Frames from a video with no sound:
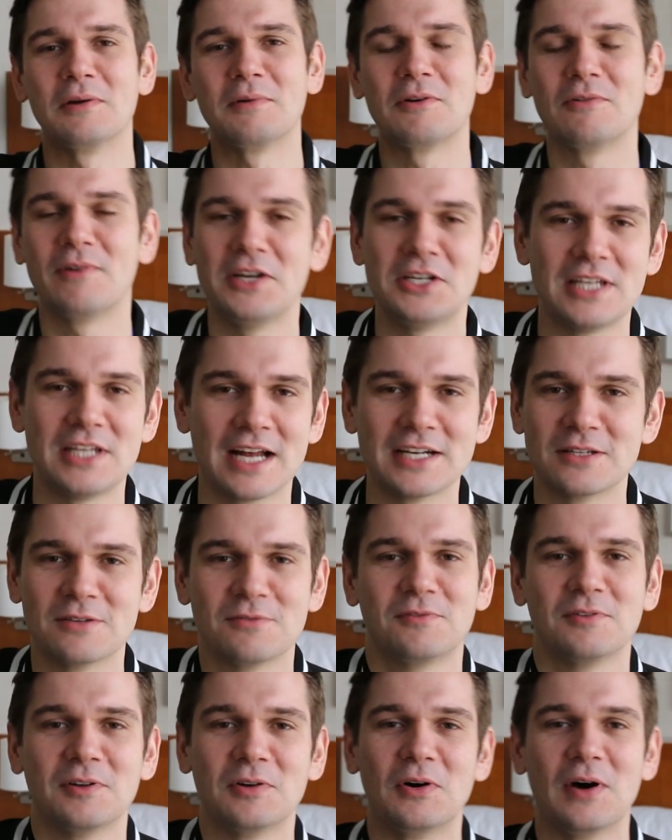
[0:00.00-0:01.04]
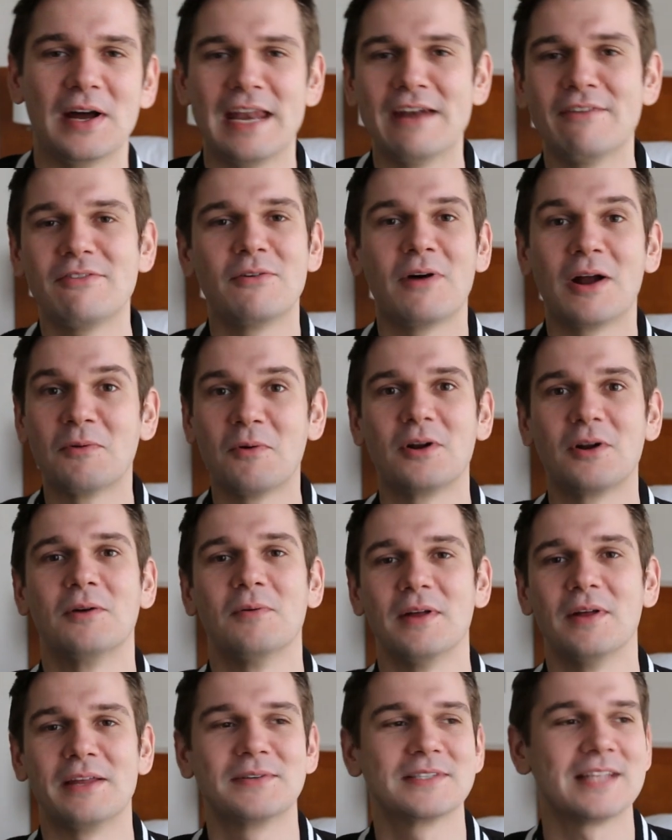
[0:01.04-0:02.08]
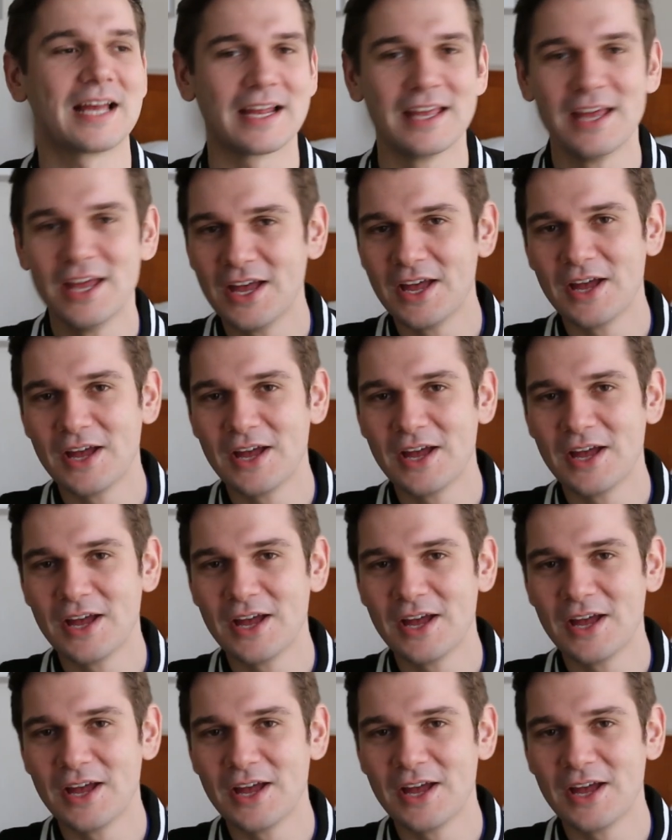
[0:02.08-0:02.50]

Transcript: it would reach down to the floor, and everyone wanted one. There was like